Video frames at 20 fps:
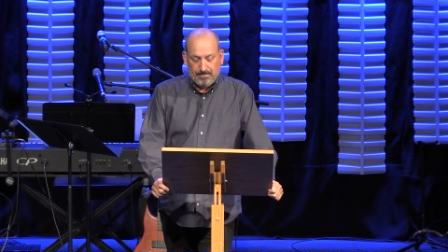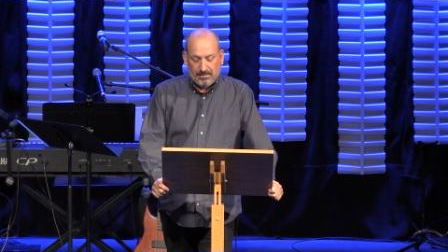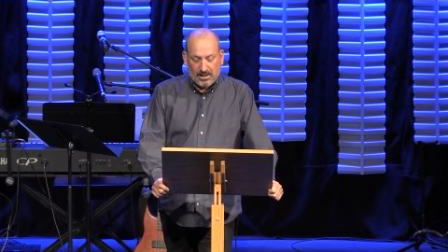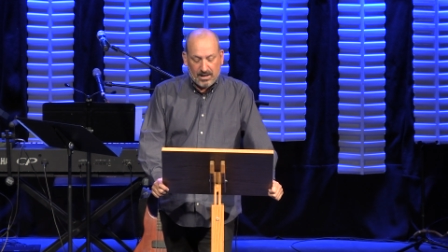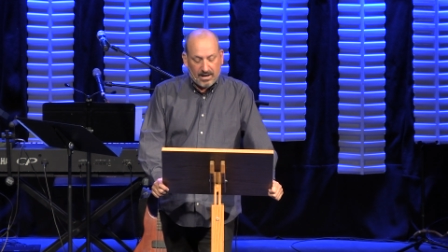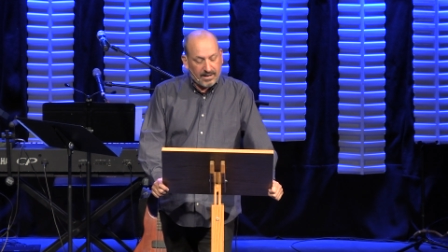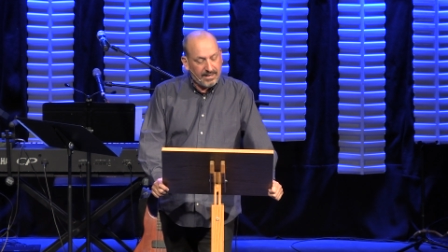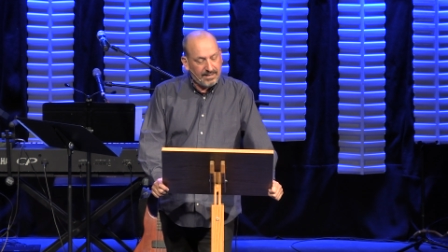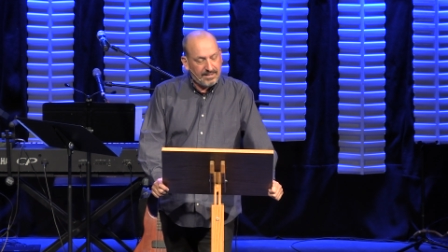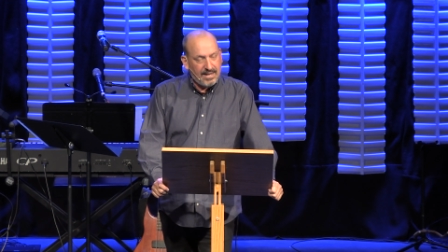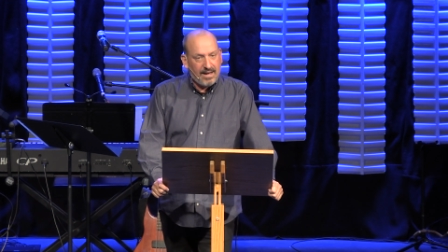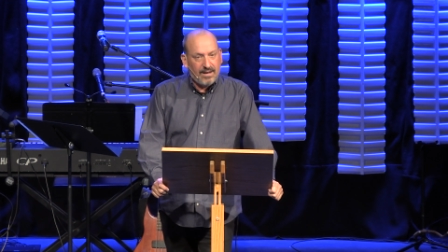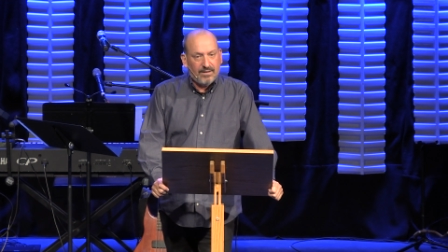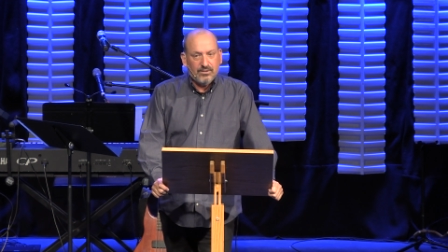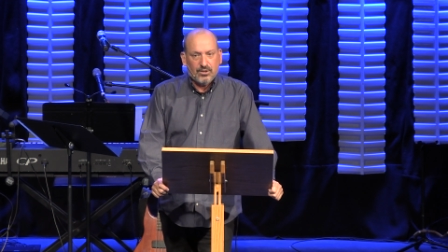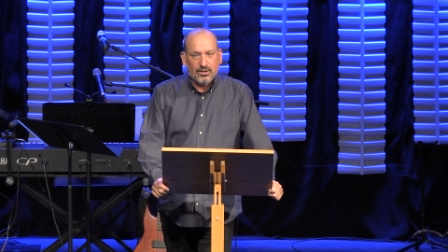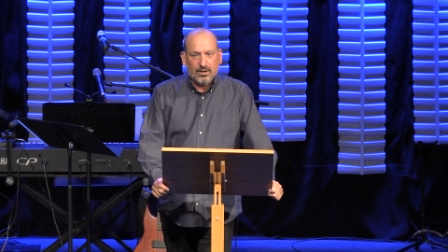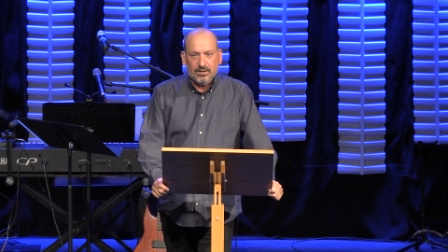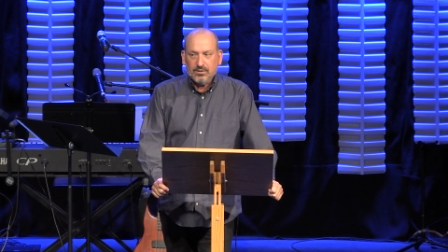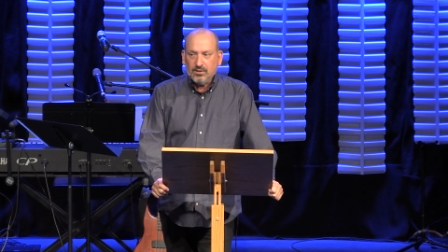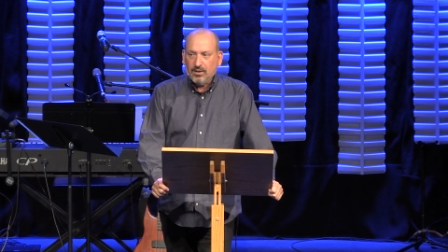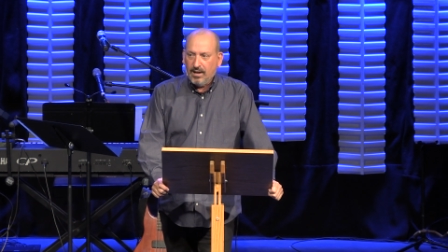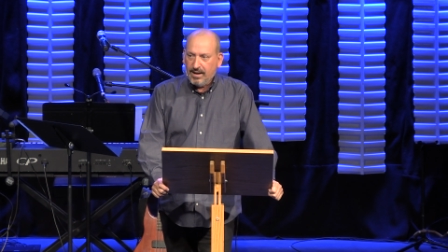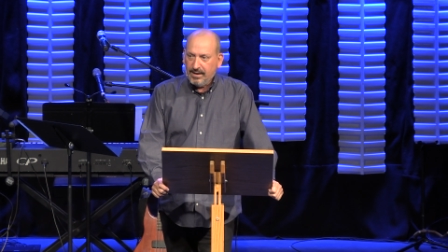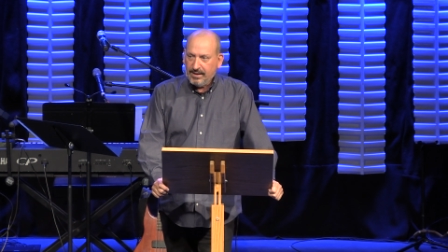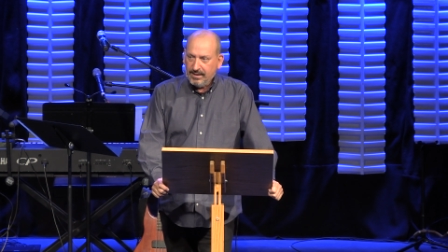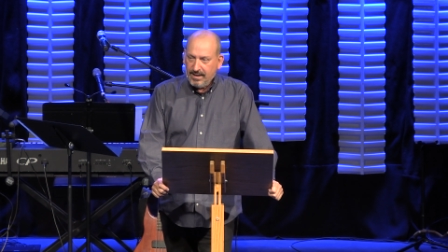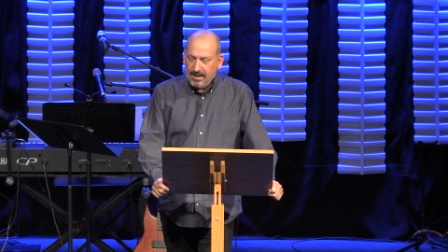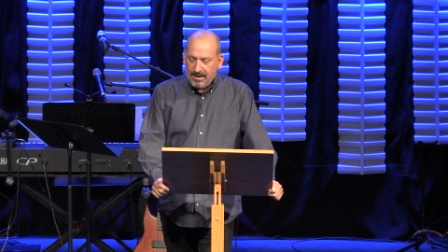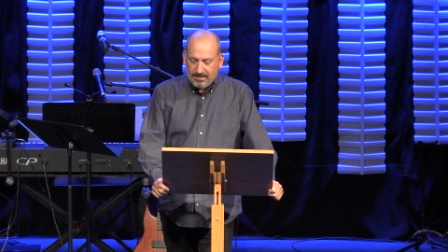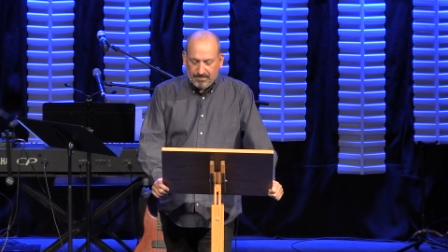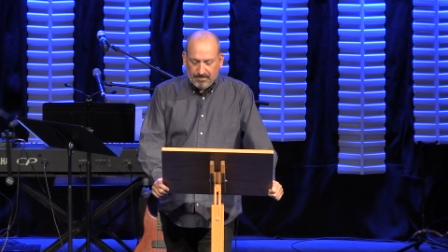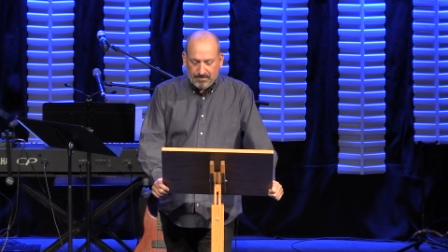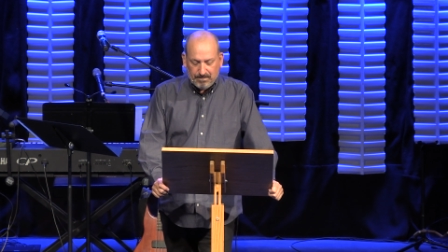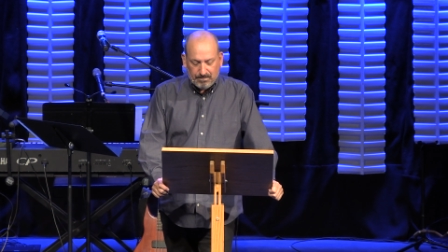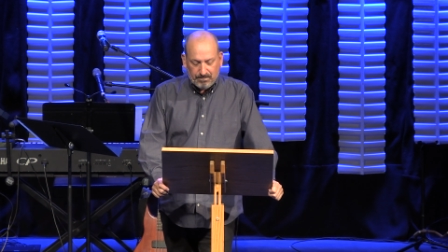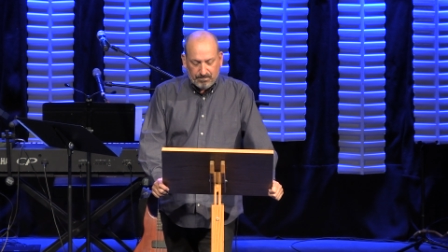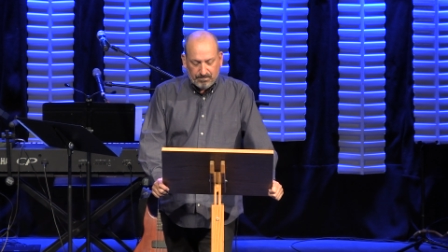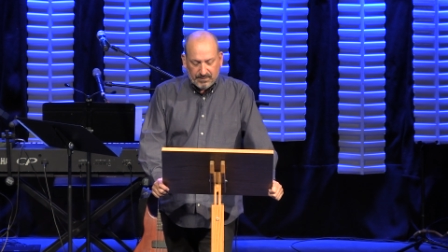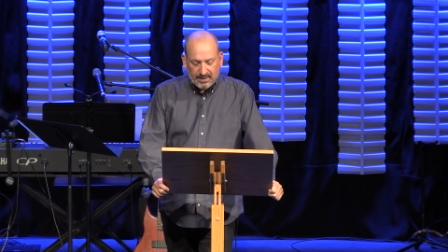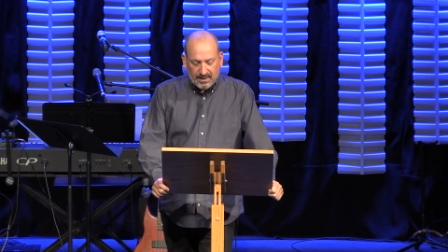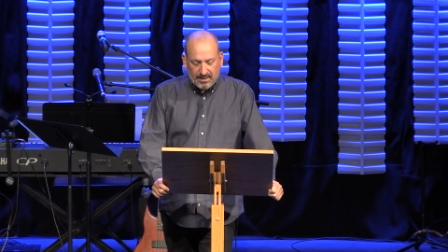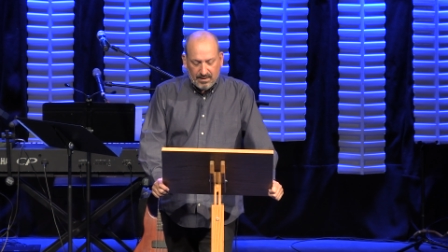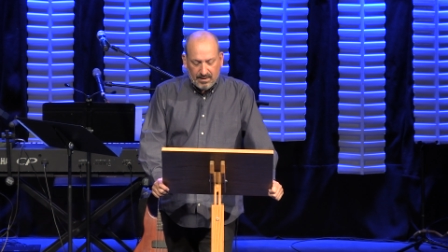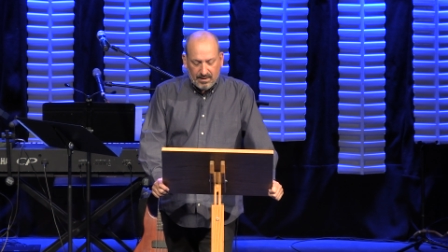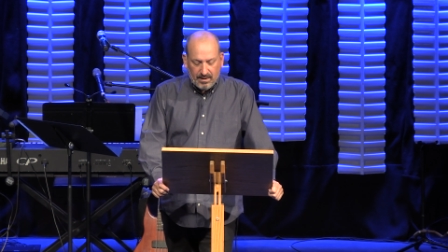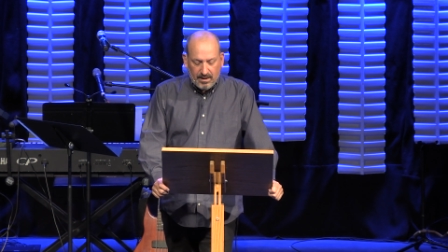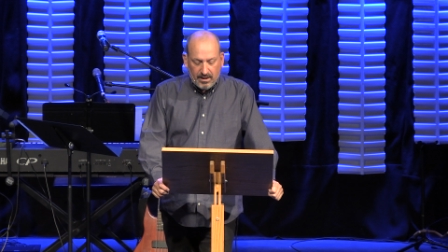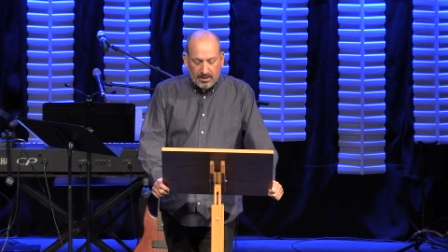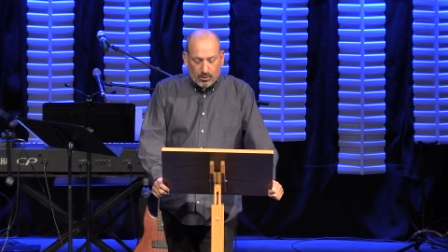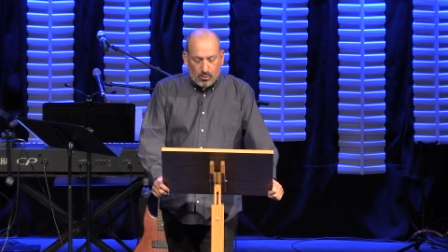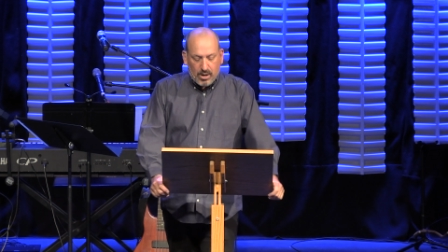Lock it down, church, lock it down. The